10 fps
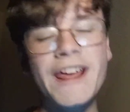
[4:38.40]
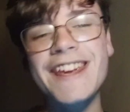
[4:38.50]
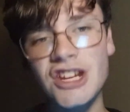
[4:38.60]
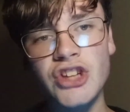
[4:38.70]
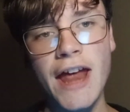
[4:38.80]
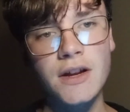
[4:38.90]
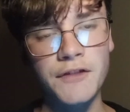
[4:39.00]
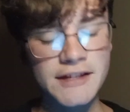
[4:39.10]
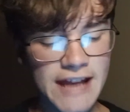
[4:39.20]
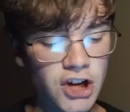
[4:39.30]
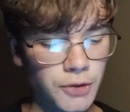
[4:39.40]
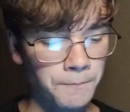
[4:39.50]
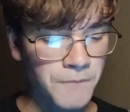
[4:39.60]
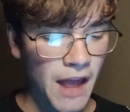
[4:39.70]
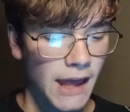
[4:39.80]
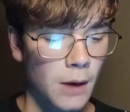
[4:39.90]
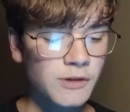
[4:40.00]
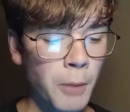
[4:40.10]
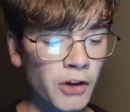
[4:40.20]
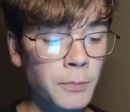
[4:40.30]
one at each end of the station.
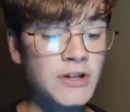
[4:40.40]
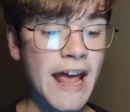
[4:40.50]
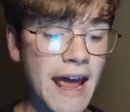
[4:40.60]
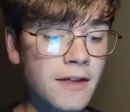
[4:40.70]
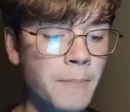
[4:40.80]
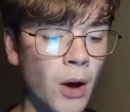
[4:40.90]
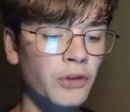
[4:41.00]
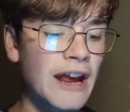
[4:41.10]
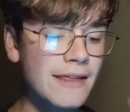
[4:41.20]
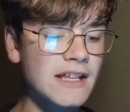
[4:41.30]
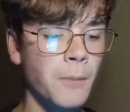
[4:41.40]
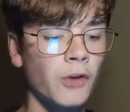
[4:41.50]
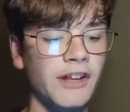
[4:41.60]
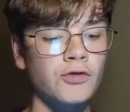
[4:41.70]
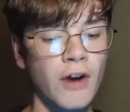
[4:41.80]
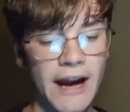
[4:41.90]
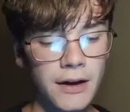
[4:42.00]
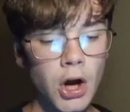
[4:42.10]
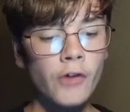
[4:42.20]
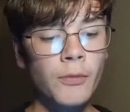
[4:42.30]
It was possible to hear the bells in these boxes
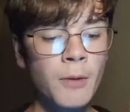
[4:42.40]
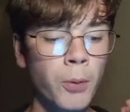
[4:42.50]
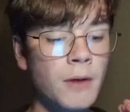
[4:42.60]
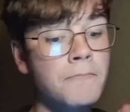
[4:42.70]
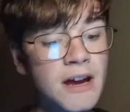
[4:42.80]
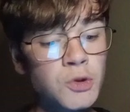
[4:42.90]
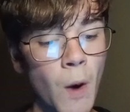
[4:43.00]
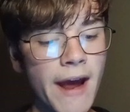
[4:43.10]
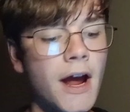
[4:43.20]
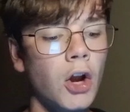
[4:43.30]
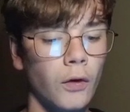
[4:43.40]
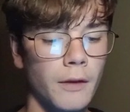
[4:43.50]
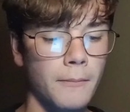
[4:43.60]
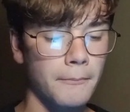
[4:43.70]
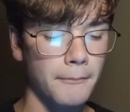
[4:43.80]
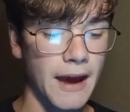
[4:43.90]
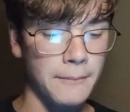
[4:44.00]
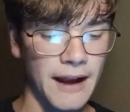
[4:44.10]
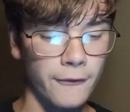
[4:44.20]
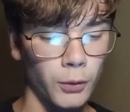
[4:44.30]
ringing from a point midway along the
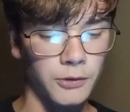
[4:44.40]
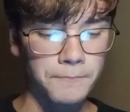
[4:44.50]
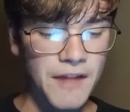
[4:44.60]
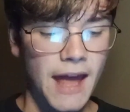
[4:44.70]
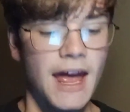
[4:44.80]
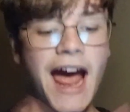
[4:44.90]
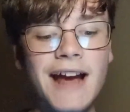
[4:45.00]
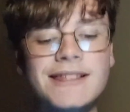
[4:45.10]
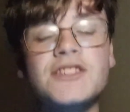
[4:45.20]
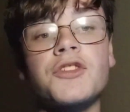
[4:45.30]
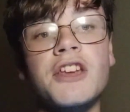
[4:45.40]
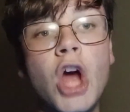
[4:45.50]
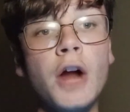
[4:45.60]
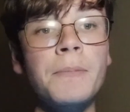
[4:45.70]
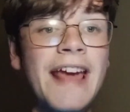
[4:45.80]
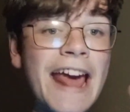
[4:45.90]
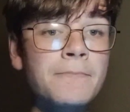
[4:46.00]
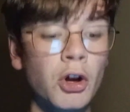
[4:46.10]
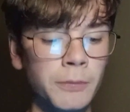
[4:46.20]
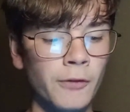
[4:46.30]
main platforms. Access to the yard
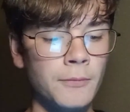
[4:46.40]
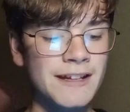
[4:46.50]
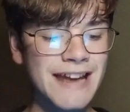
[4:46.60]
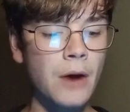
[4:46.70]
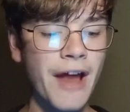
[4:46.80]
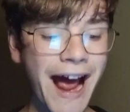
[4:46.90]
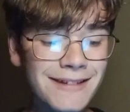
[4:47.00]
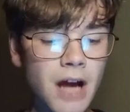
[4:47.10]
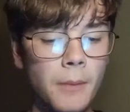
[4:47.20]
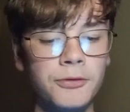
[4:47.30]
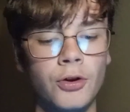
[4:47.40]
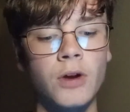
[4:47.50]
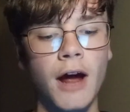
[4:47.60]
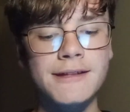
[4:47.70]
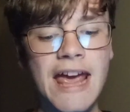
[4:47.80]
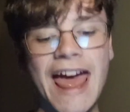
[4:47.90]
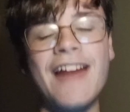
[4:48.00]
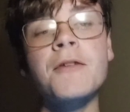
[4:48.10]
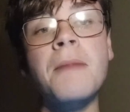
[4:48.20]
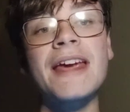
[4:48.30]
became possible from the down and up through lines
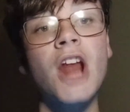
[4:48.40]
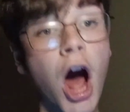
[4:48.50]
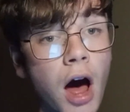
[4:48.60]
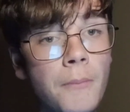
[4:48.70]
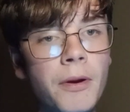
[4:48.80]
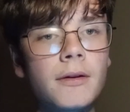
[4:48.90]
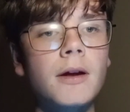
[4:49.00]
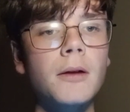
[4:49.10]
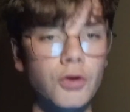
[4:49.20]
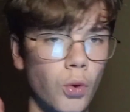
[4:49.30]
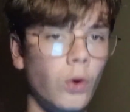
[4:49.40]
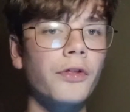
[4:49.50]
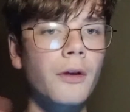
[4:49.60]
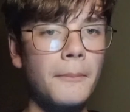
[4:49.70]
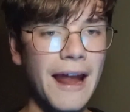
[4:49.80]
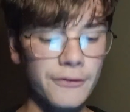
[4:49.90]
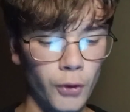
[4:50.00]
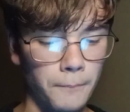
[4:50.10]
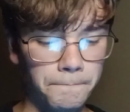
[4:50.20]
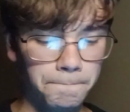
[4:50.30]
and the main up north
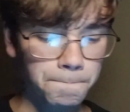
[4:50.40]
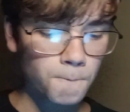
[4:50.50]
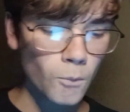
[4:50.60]
platform.